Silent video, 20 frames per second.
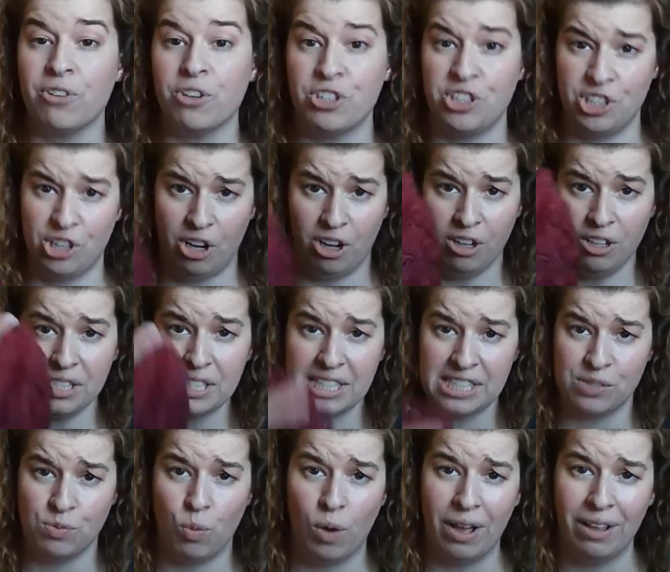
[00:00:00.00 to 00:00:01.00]
shawls
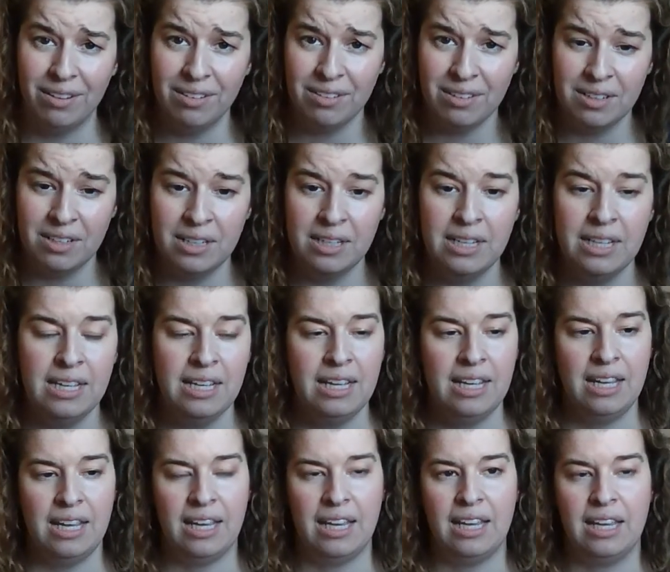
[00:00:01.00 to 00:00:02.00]
as well.
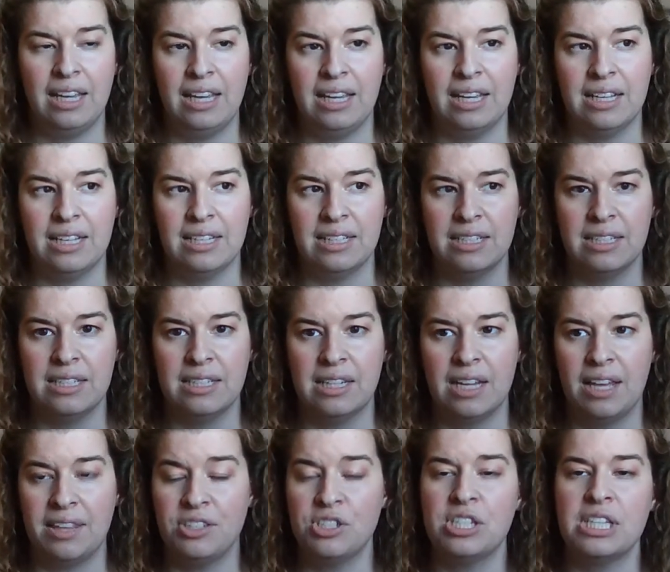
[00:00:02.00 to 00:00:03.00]
And
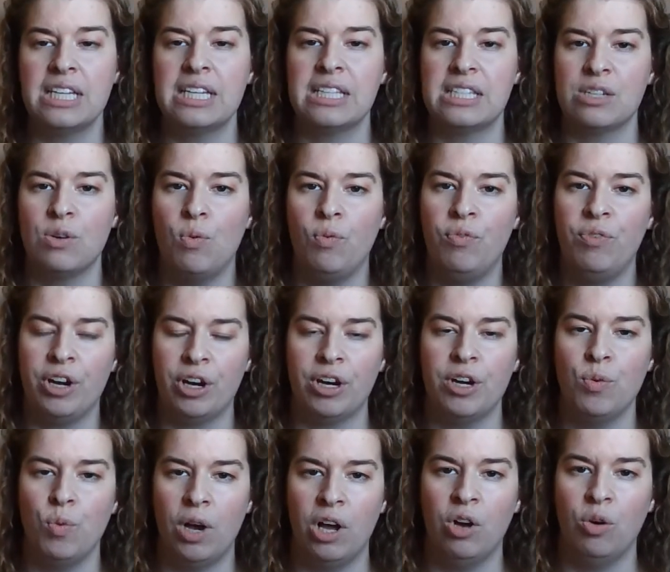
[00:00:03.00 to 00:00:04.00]
I just think it's a very
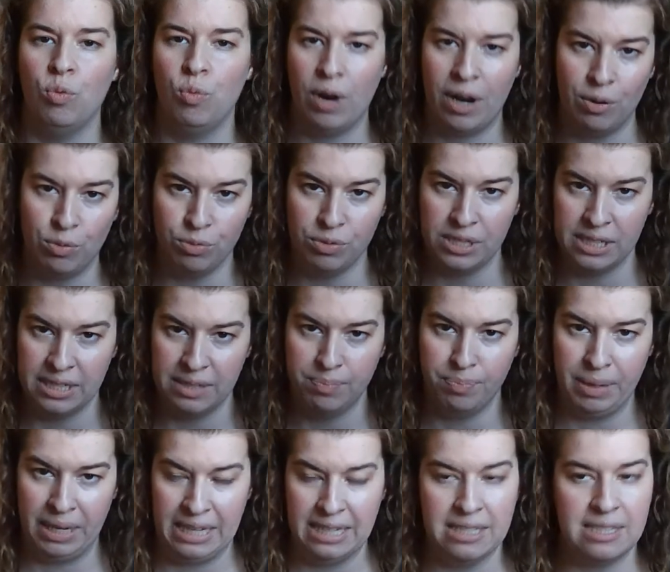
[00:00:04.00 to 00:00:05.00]
well-rounded
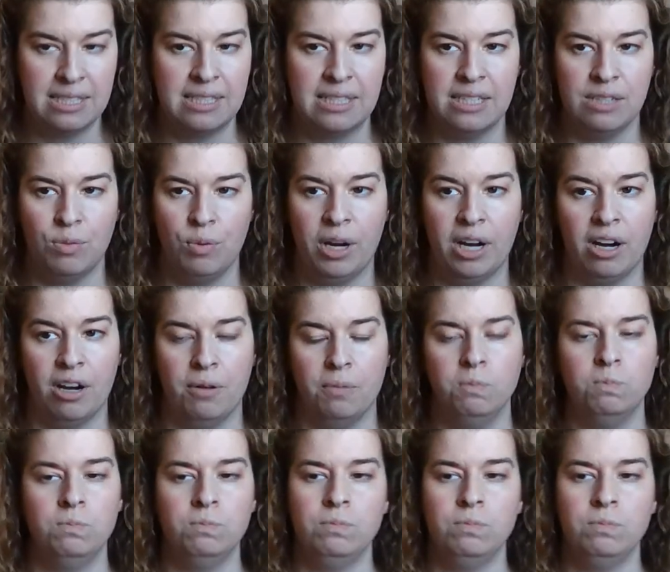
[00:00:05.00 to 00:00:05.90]
base, where